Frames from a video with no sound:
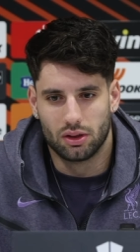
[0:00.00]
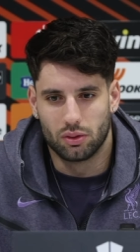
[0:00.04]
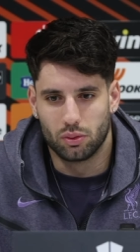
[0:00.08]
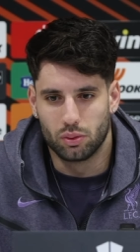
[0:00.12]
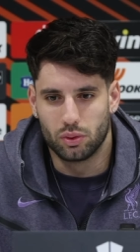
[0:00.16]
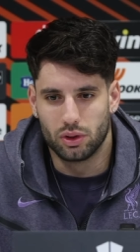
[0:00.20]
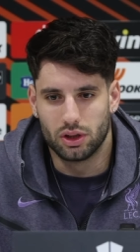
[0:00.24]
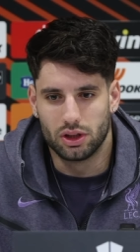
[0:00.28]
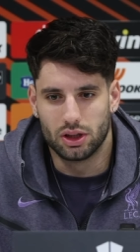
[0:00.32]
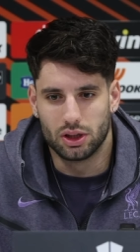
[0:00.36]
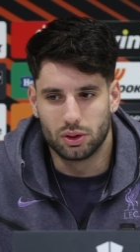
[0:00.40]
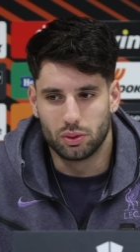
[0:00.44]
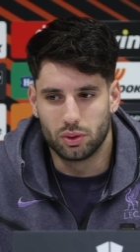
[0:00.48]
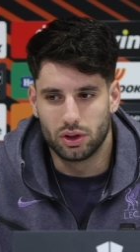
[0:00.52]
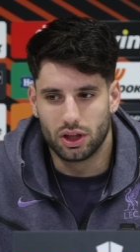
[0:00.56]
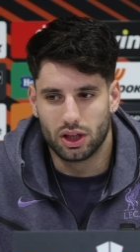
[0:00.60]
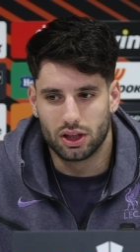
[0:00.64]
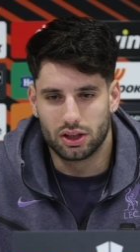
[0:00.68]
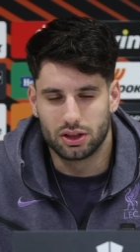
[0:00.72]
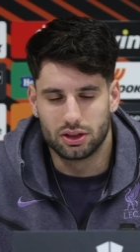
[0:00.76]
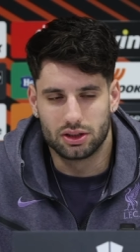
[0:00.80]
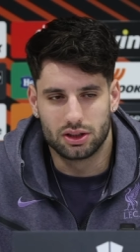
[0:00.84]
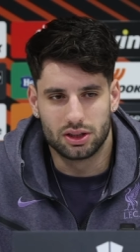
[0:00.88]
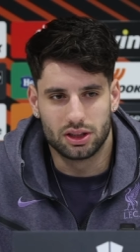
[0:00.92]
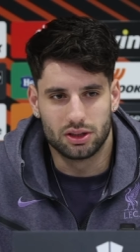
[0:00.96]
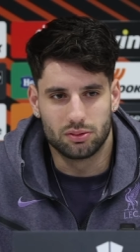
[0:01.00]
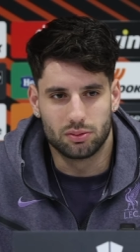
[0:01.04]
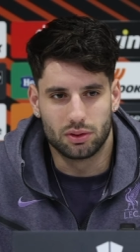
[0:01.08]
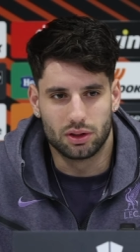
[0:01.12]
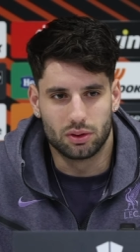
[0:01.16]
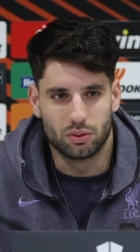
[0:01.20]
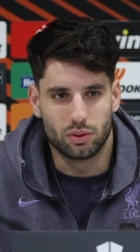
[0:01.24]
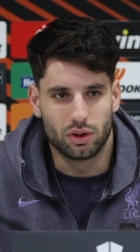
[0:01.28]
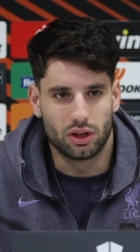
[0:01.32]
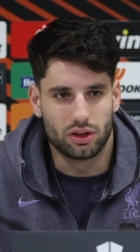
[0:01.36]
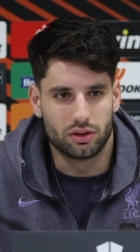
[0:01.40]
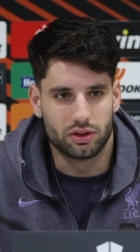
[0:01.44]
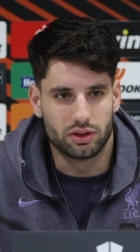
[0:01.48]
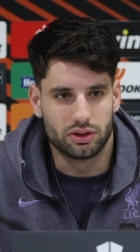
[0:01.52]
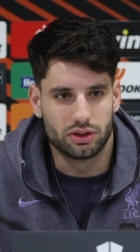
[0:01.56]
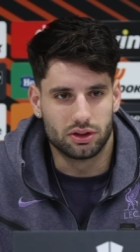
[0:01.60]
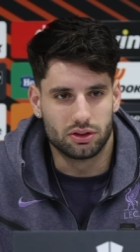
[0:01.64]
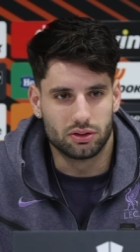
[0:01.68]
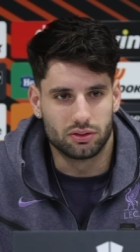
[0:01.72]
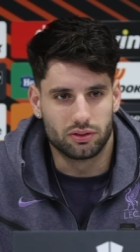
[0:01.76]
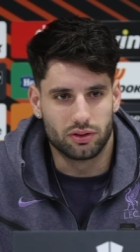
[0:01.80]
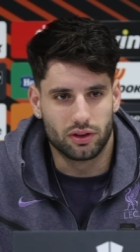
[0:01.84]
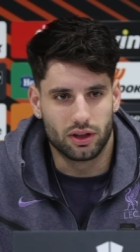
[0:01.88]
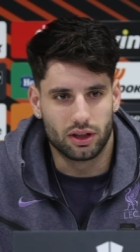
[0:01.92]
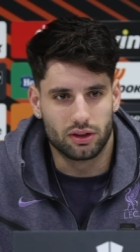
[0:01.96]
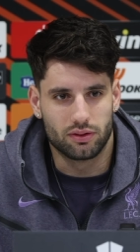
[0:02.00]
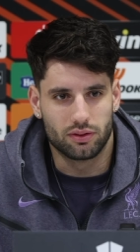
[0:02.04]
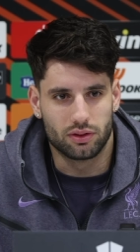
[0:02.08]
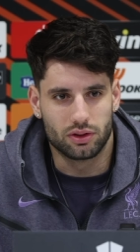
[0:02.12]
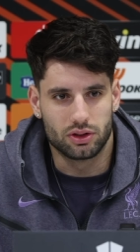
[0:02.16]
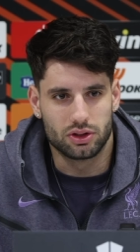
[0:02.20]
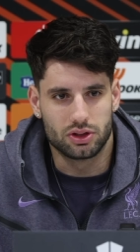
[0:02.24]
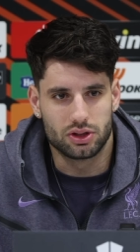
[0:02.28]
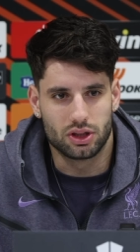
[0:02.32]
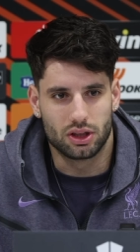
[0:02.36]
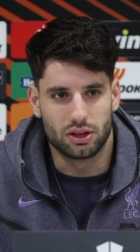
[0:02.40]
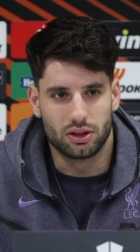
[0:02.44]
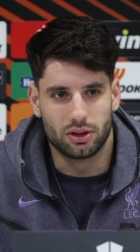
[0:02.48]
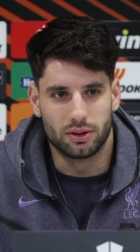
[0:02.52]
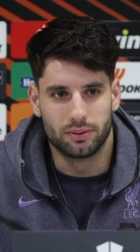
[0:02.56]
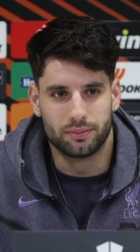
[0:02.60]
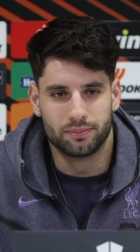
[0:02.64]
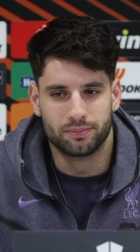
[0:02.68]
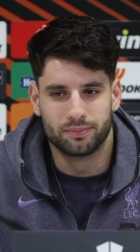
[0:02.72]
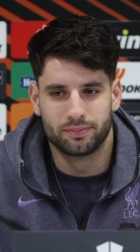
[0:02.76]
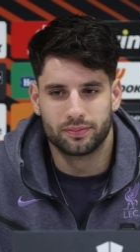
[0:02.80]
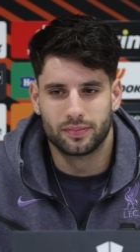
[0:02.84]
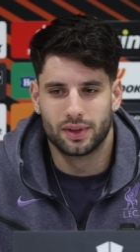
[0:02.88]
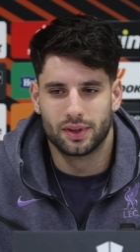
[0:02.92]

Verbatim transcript: We we are a team and we are ready to fight for each other